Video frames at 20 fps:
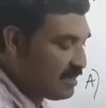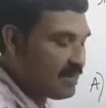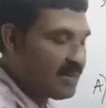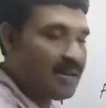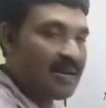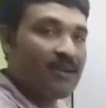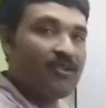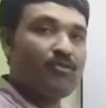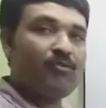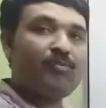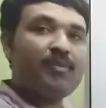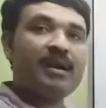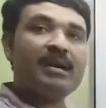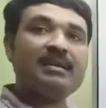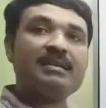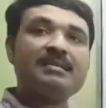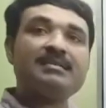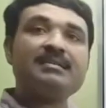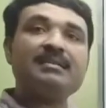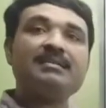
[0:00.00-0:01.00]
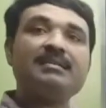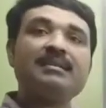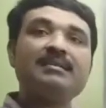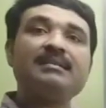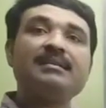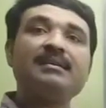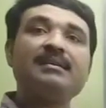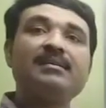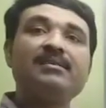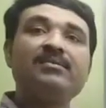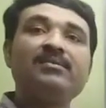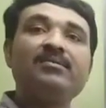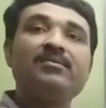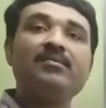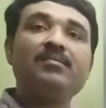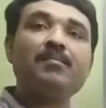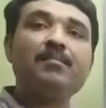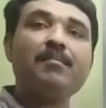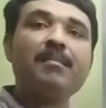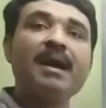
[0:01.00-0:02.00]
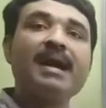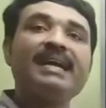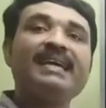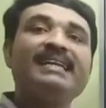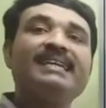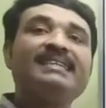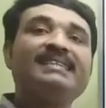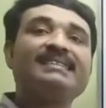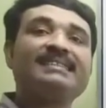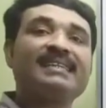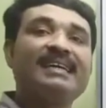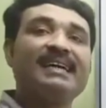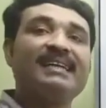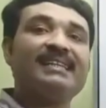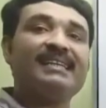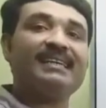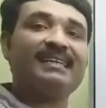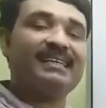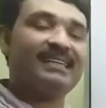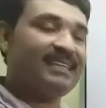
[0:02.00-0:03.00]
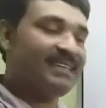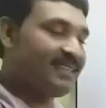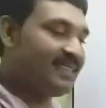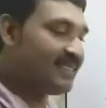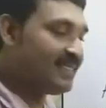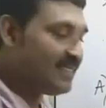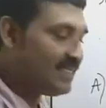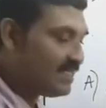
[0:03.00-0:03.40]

Tan of minus theta is equal to minus tan theta.